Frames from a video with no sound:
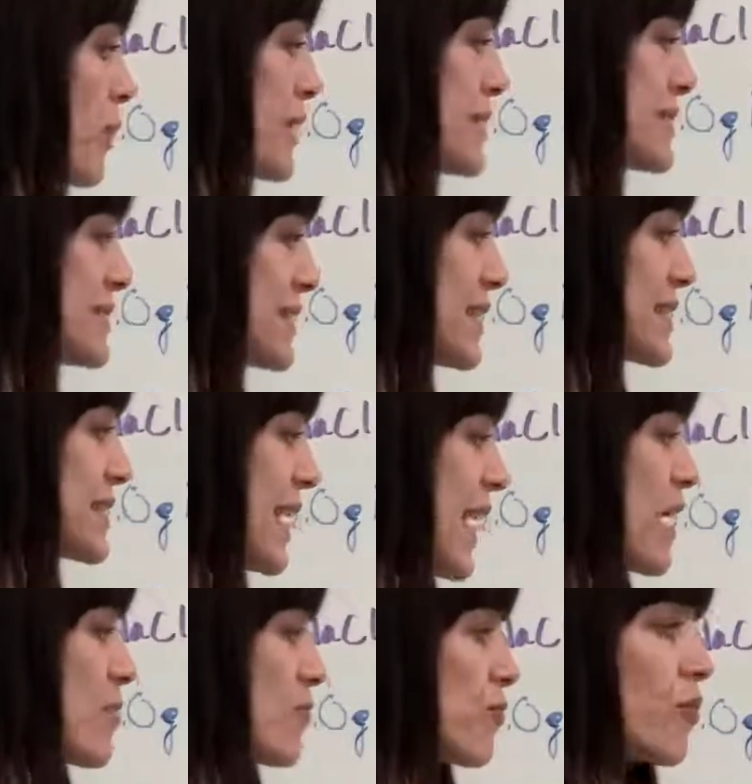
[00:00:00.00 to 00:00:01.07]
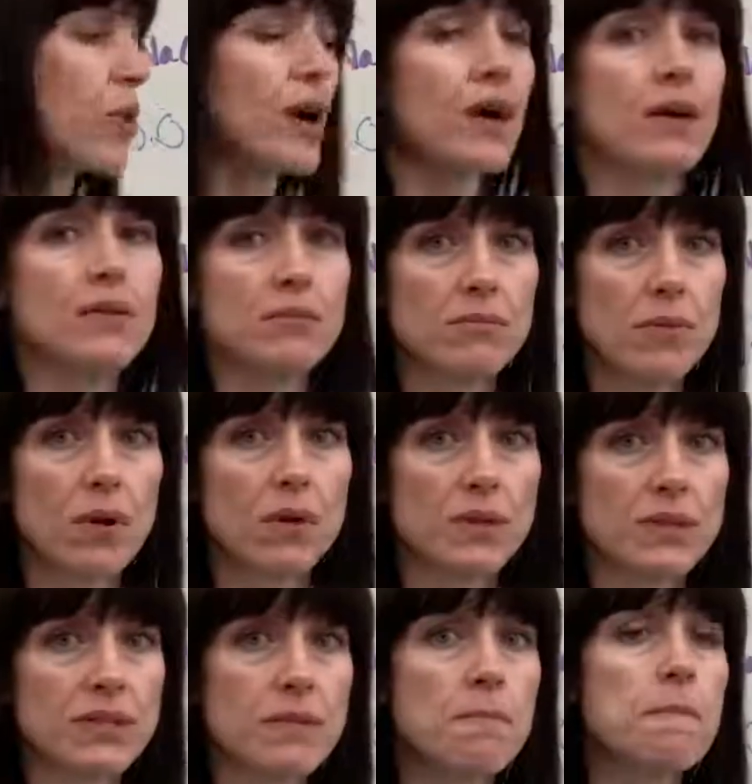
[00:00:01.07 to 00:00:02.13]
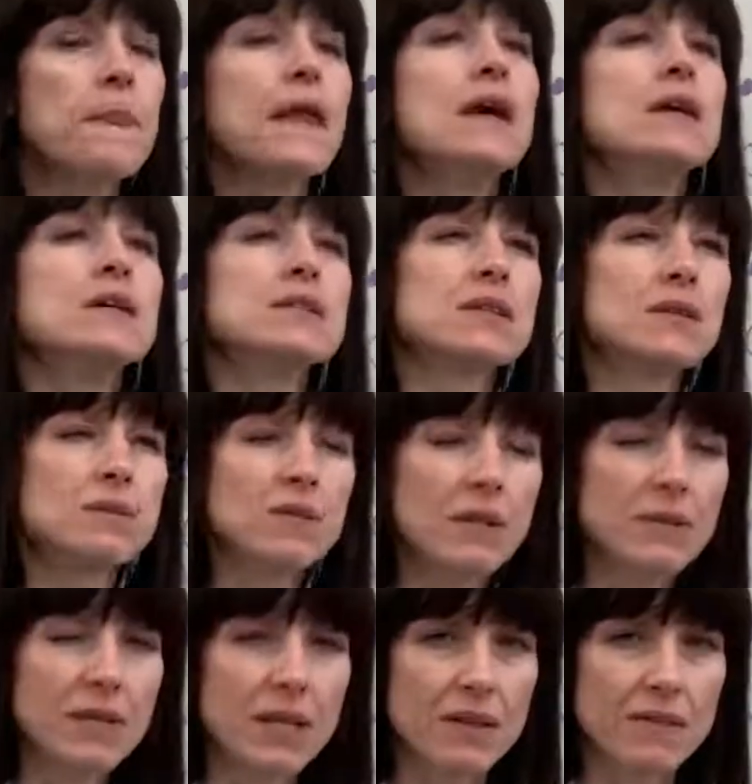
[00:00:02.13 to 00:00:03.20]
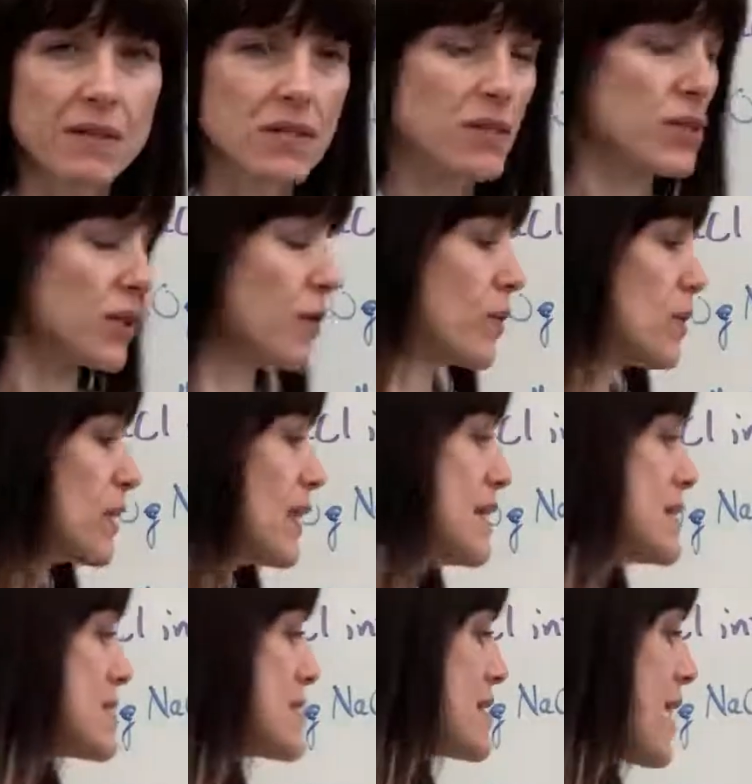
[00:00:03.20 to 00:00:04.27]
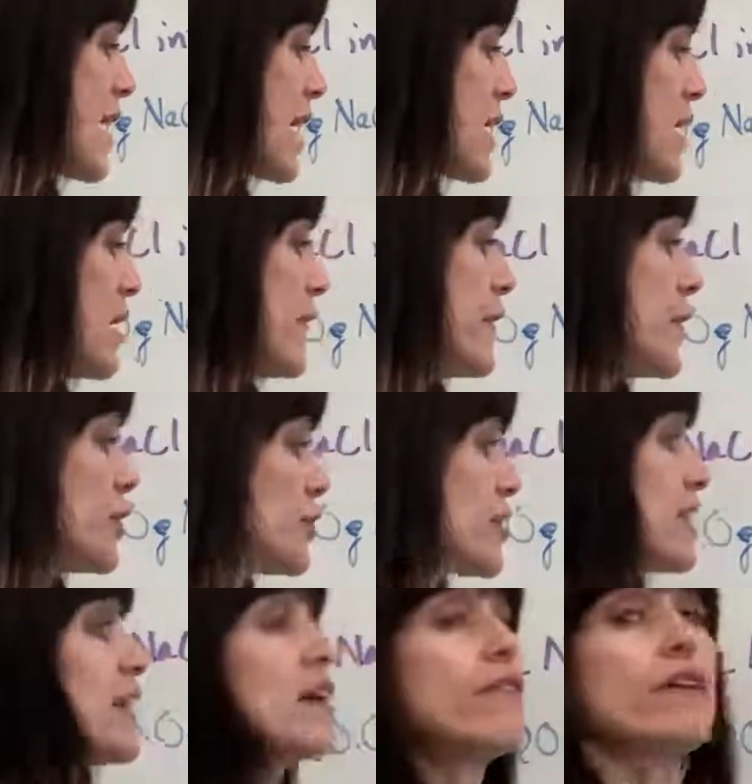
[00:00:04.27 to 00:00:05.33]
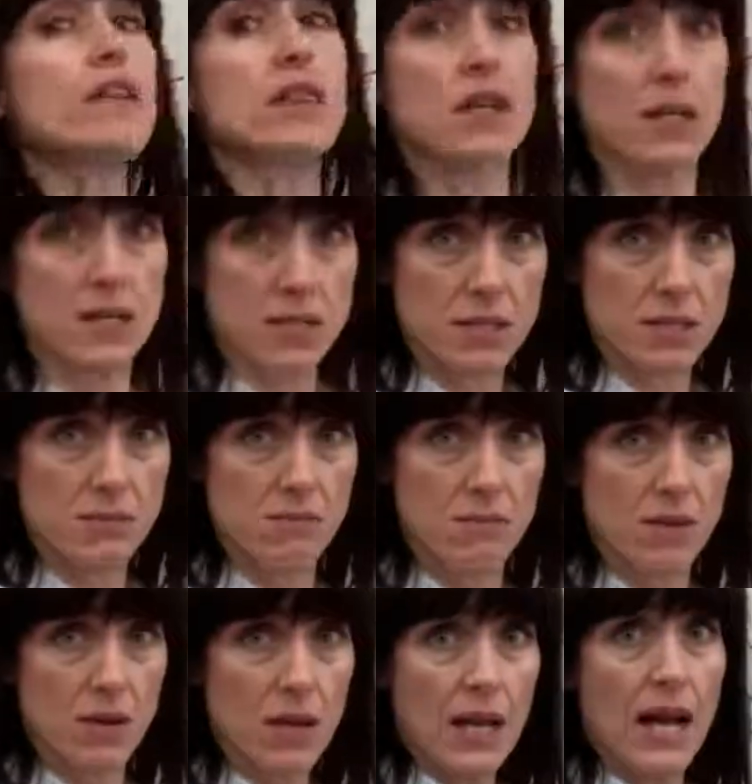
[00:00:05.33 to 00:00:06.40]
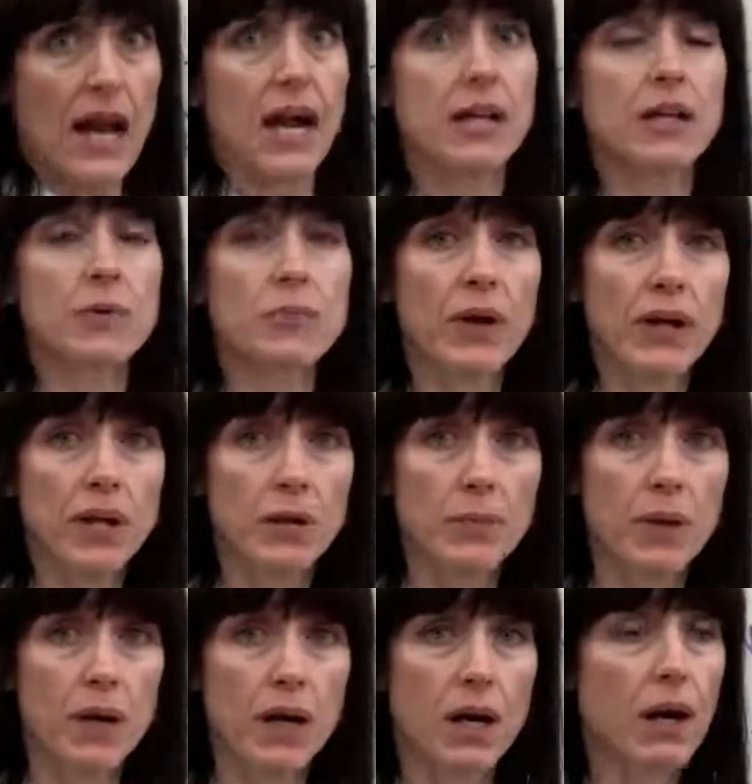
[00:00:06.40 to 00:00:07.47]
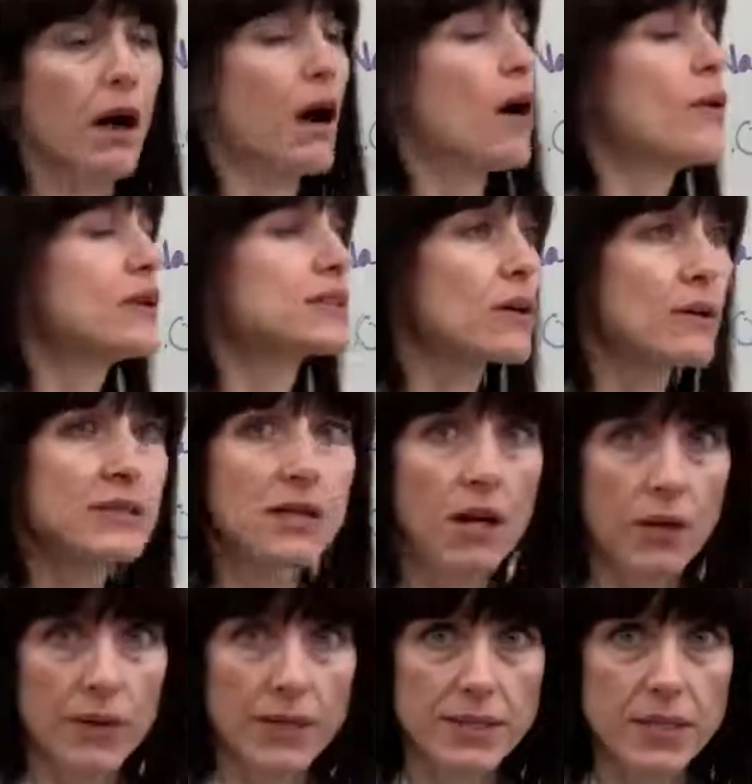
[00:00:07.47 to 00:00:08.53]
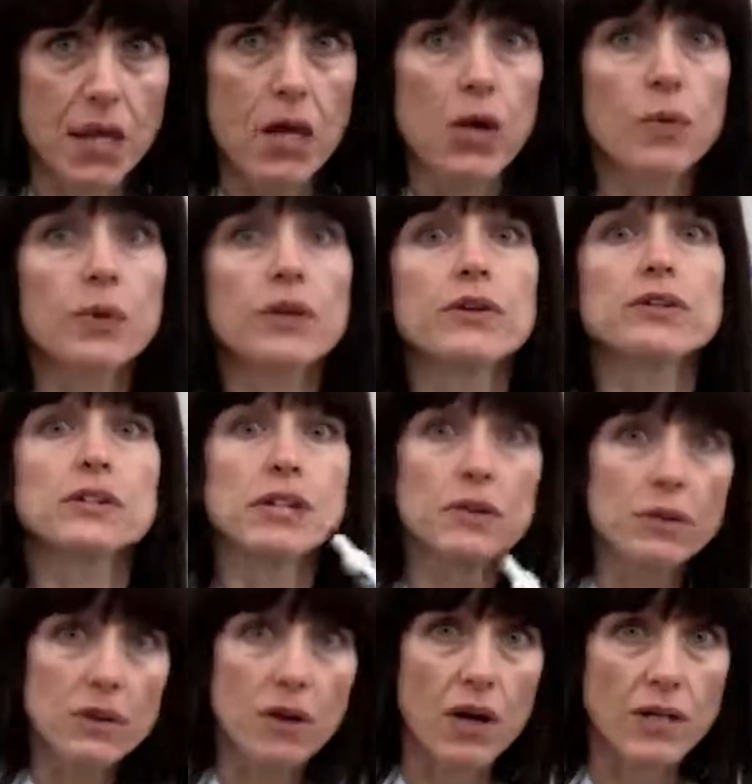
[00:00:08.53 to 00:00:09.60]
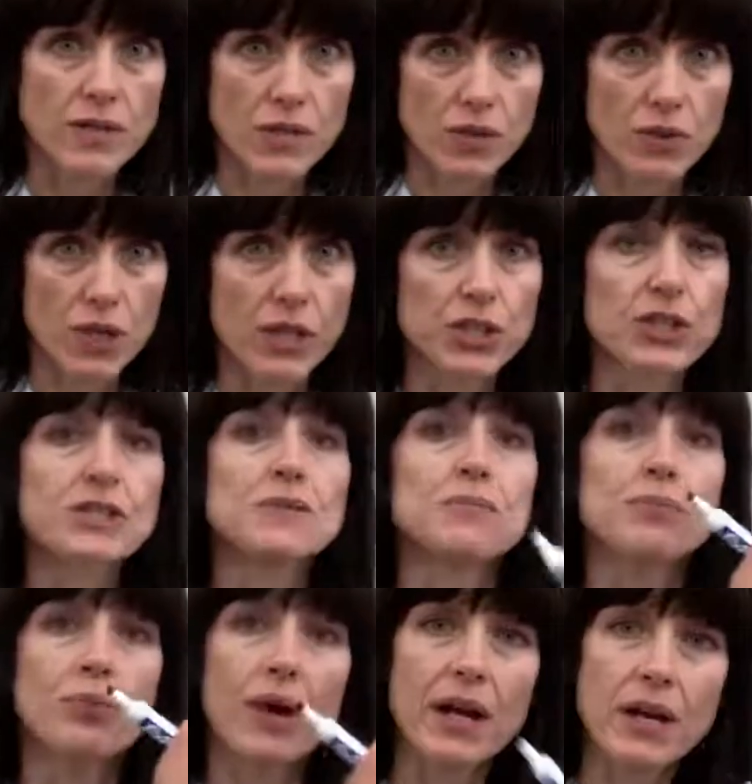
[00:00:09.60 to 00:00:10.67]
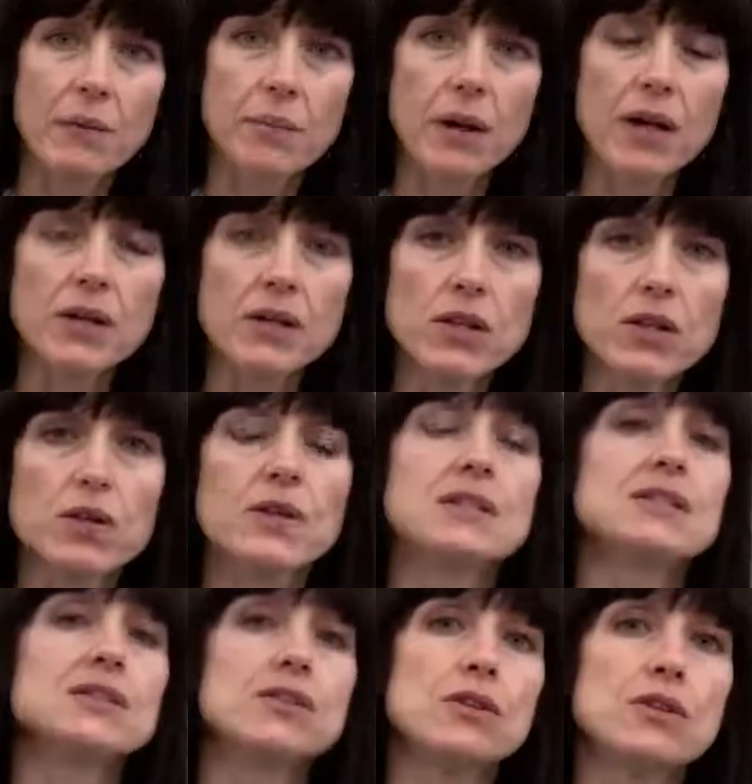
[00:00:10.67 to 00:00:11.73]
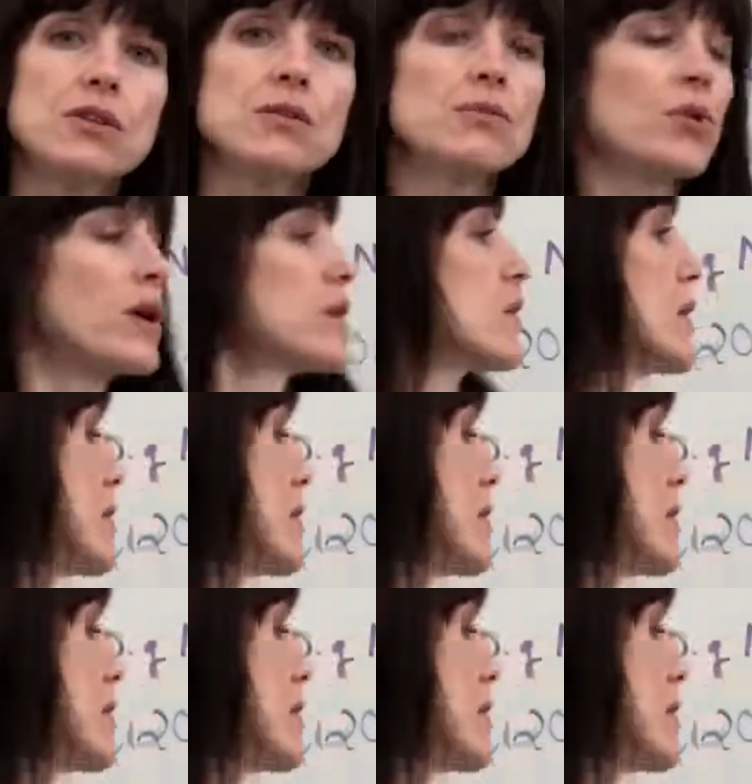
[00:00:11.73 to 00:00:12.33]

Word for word: 0.684 moles. So let me give this to you. Let's say that you're given this how do you break it apart? Always, always, always, when you're dealing with concentrations, break apart the units into the numerator